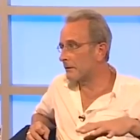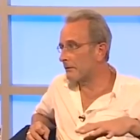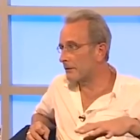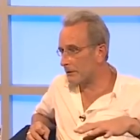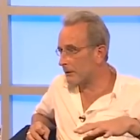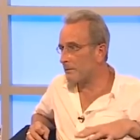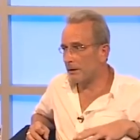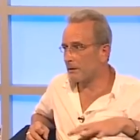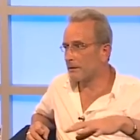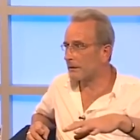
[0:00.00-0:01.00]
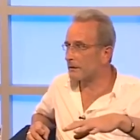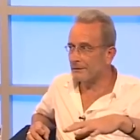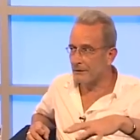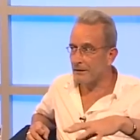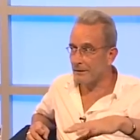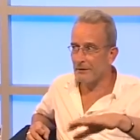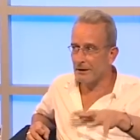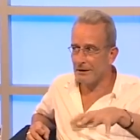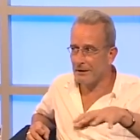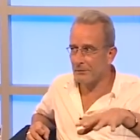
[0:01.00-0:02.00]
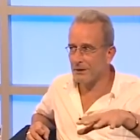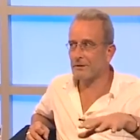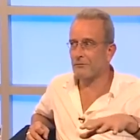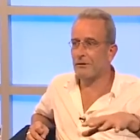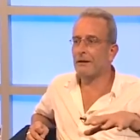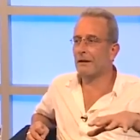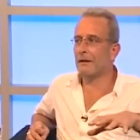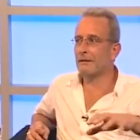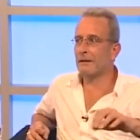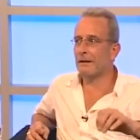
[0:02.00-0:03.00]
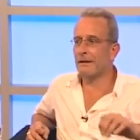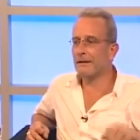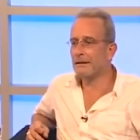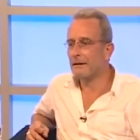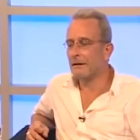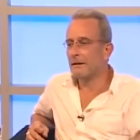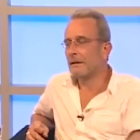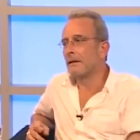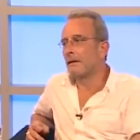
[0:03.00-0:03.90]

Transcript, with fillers: There is no politics, if, if anyone hasn't realised that yet. So they